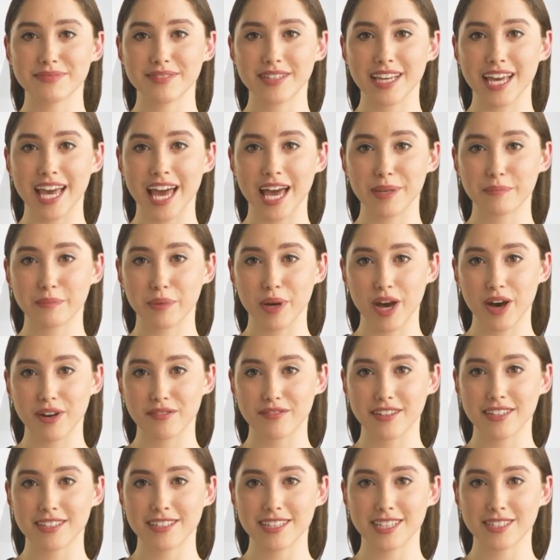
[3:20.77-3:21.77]
The
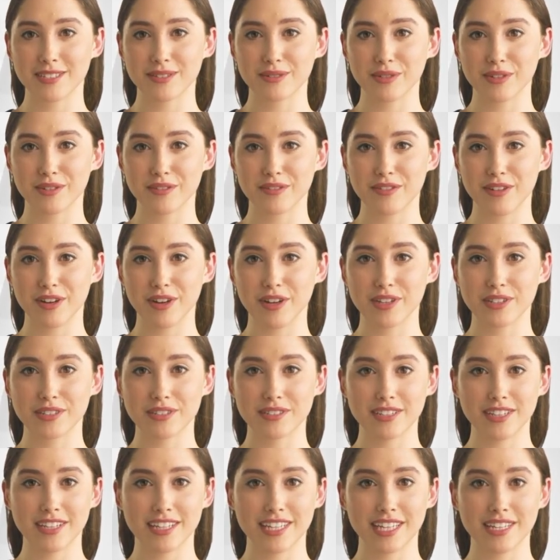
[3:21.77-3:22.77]
hypothesis
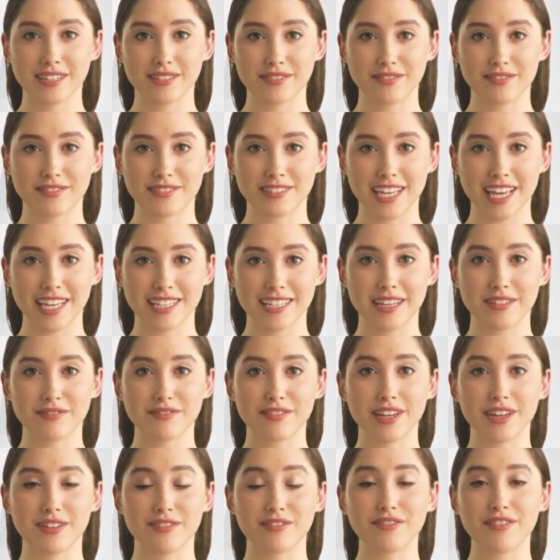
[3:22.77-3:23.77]
refers to the extent
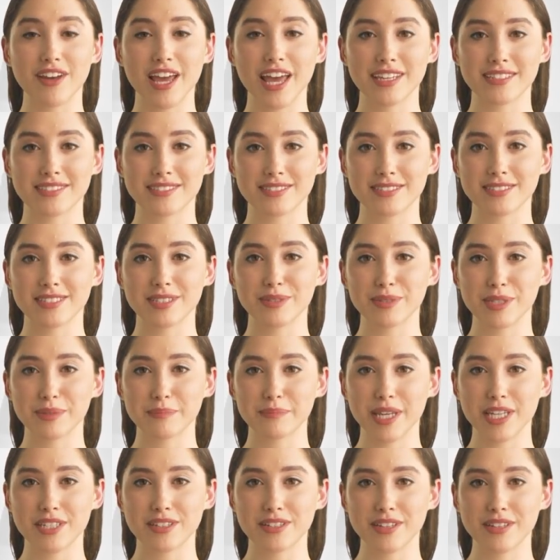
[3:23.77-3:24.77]
of the effect to
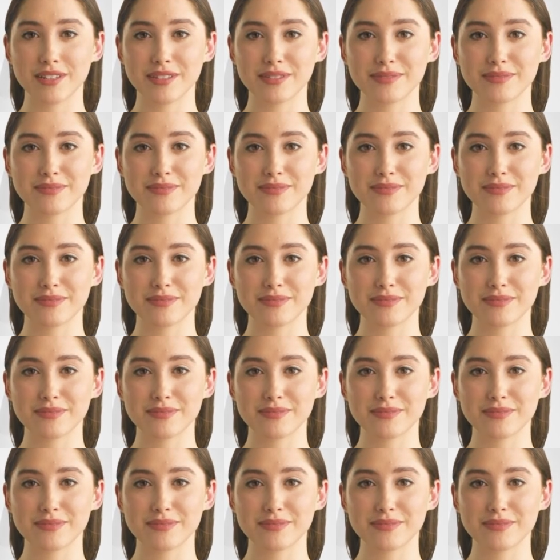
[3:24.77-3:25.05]
be measured.